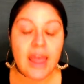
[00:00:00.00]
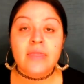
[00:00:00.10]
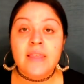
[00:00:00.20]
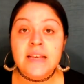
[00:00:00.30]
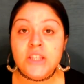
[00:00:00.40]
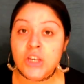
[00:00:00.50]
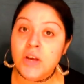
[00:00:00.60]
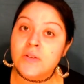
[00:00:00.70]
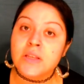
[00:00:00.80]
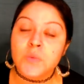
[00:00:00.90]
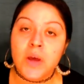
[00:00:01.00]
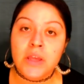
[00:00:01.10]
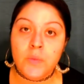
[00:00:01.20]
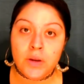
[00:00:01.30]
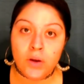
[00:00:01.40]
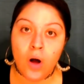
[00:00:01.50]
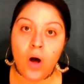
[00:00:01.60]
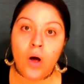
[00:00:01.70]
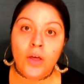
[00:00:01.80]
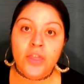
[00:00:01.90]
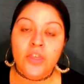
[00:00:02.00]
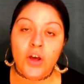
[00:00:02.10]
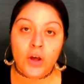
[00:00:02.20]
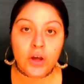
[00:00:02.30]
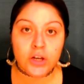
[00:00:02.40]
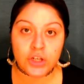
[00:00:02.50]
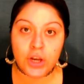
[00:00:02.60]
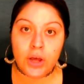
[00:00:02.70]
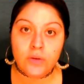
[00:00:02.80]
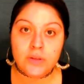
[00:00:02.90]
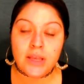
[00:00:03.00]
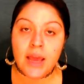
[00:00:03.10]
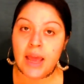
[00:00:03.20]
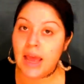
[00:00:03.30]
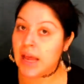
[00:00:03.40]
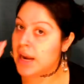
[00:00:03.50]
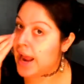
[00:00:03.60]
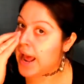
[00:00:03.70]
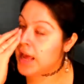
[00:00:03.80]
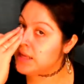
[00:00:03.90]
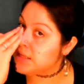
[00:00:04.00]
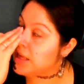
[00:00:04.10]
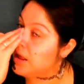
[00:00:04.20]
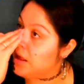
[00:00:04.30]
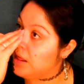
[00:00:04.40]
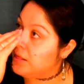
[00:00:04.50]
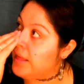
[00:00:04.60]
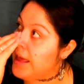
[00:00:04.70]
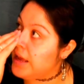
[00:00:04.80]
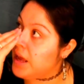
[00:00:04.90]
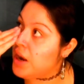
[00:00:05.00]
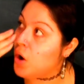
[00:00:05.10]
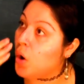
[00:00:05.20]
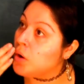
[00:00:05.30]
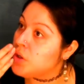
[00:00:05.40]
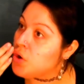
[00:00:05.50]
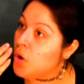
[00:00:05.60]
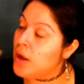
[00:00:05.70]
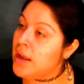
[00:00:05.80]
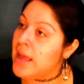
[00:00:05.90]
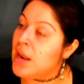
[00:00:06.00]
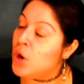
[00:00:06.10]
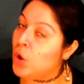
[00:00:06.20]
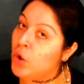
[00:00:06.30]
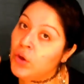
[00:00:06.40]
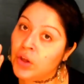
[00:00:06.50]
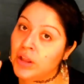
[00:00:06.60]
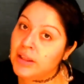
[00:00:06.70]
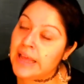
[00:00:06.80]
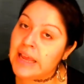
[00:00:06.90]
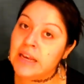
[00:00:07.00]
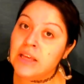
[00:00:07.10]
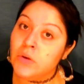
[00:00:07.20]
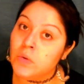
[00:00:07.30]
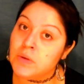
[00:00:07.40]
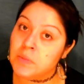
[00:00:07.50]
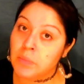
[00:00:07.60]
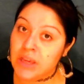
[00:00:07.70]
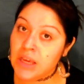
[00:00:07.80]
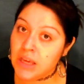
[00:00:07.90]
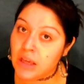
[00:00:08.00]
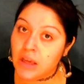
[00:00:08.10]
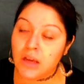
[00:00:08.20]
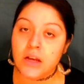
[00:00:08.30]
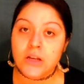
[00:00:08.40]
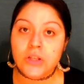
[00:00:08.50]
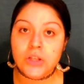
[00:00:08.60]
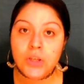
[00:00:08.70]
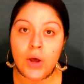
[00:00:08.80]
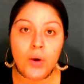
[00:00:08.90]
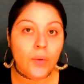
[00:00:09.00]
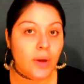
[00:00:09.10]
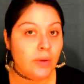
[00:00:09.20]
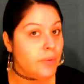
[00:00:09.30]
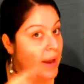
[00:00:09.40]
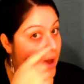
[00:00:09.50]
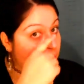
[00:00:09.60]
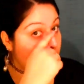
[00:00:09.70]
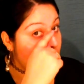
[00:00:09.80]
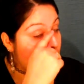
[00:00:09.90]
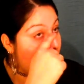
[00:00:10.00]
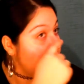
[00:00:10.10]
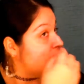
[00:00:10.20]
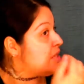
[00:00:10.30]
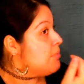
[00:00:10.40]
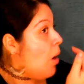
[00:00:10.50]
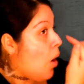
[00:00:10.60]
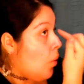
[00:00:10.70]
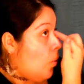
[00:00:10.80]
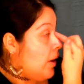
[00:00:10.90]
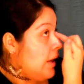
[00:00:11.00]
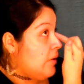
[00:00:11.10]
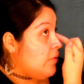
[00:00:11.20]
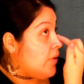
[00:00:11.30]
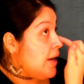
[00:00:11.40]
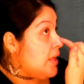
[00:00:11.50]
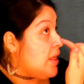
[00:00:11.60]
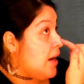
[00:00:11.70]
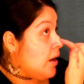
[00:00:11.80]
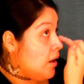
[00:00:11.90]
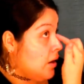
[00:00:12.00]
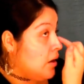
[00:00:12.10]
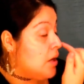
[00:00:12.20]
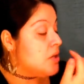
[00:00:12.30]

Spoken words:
And this nose is what you would call the hooked nose. And it has like an arch on it and a hook like an eagle's beak. So it would have I have a small one right there.